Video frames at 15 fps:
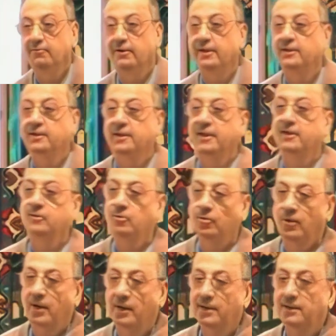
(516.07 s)
when in
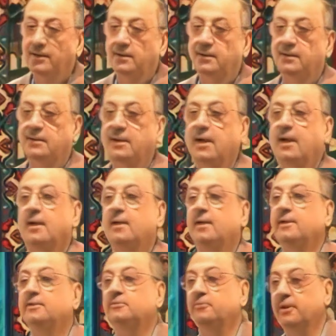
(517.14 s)
Qur'an, Kāna
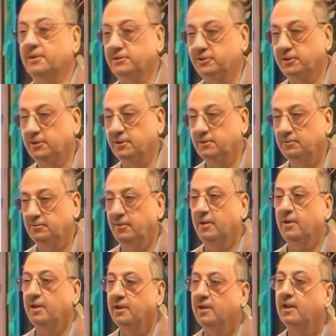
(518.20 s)
is mentioned for
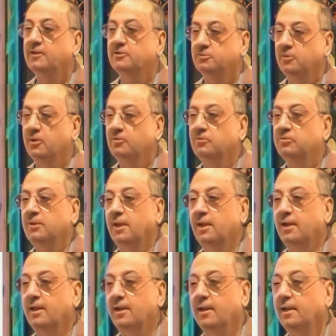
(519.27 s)
Allah subhanahu wa
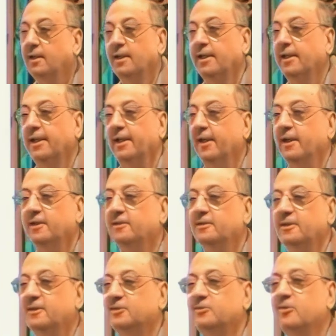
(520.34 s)
ta'ala, it
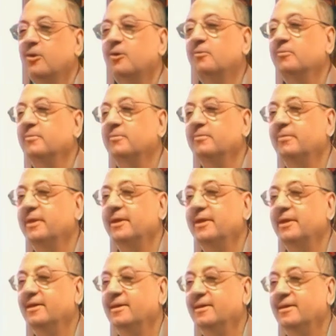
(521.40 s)
does not mean
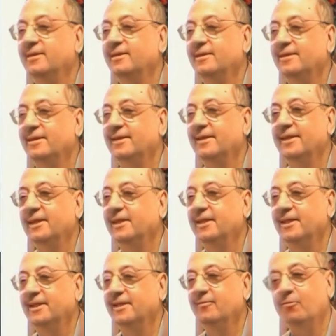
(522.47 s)
he
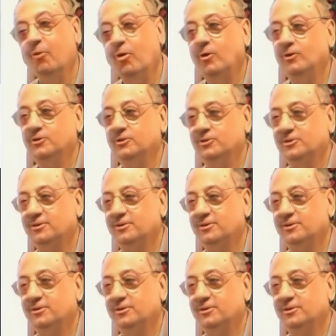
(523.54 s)
was.